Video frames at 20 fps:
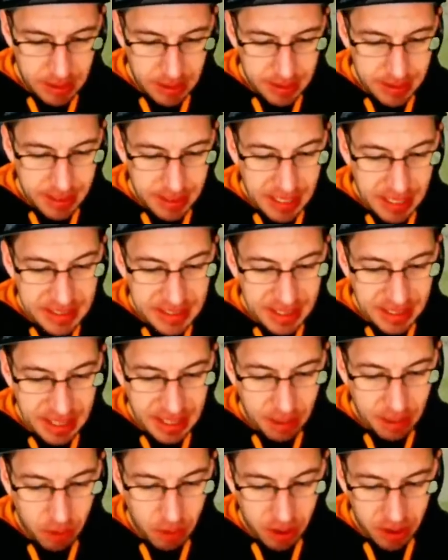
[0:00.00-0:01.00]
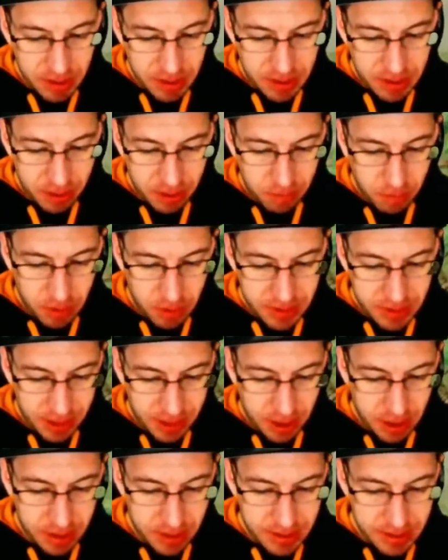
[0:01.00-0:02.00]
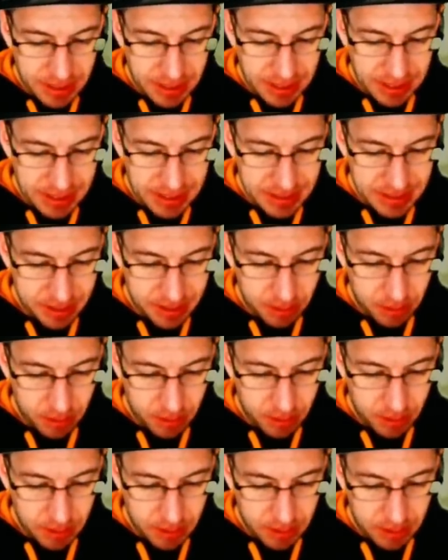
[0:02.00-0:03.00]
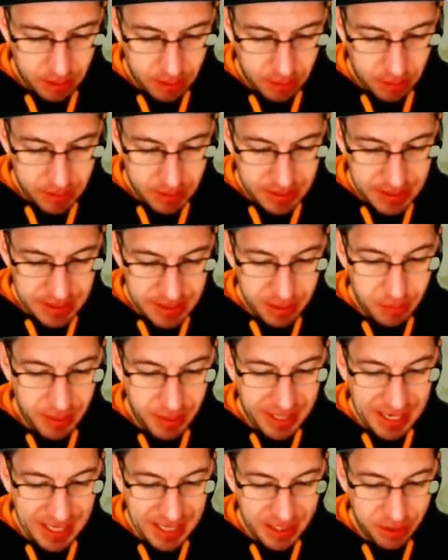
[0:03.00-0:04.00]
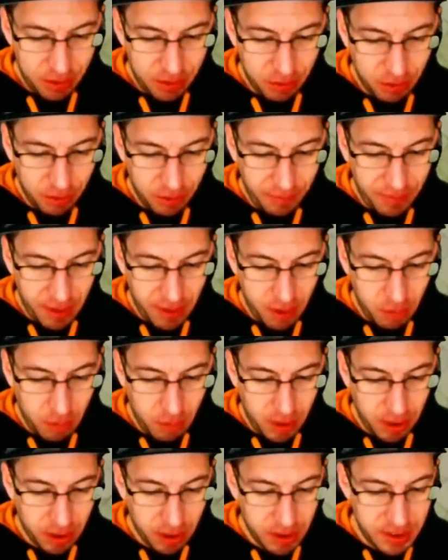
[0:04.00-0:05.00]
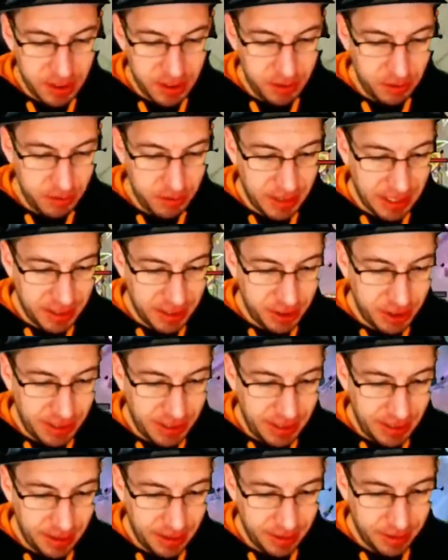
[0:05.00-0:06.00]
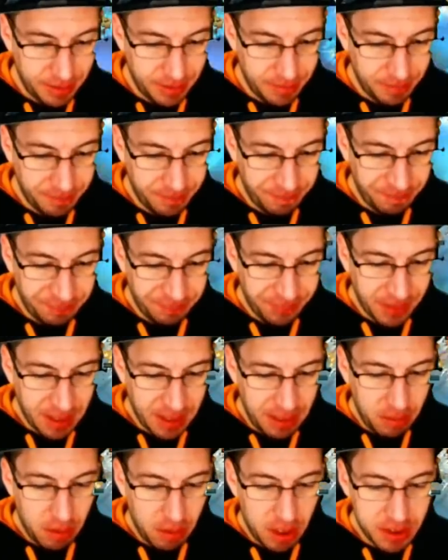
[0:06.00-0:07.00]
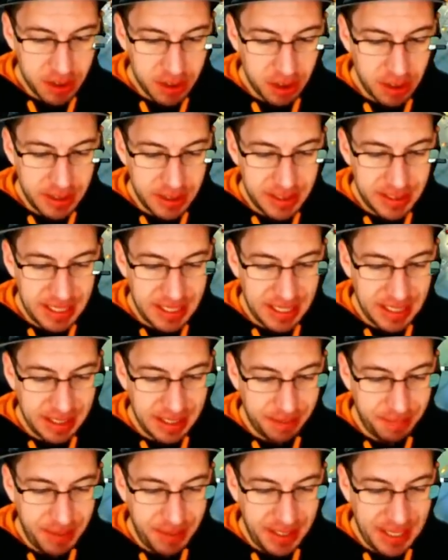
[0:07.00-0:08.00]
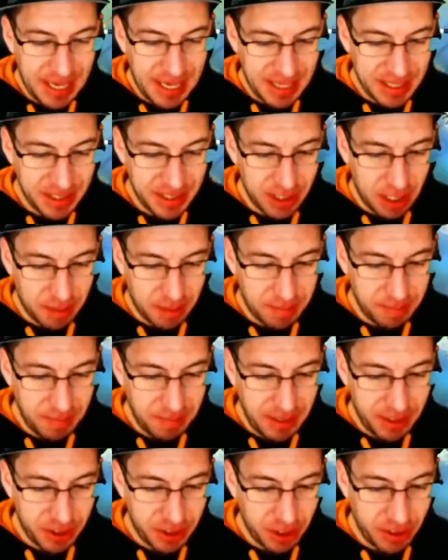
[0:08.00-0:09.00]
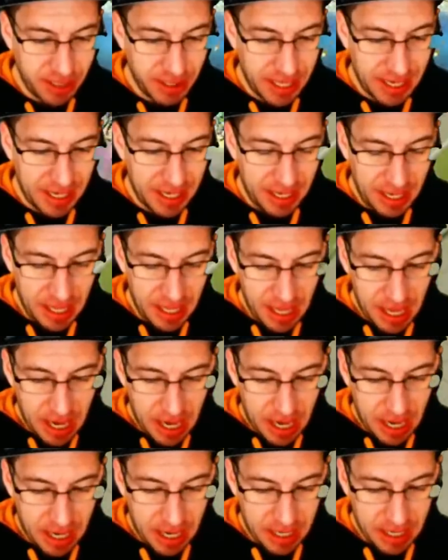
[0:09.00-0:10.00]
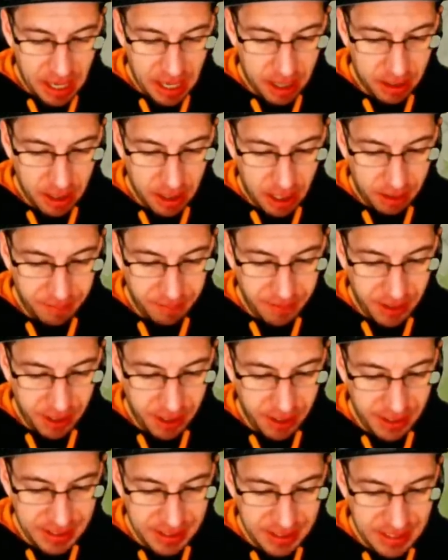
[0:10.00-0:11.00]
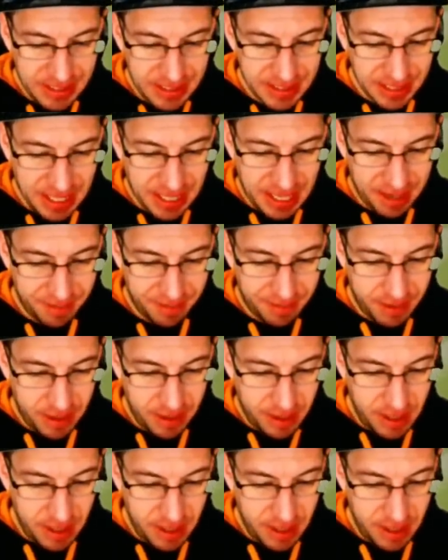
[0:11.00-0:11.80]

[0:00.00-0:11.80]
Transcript: The next thing that we're going to do, boys and girls, is since we can't do Rufio, we're going to do Denji. And we're also going to take a peek at the top and make sure that our Viren is alive.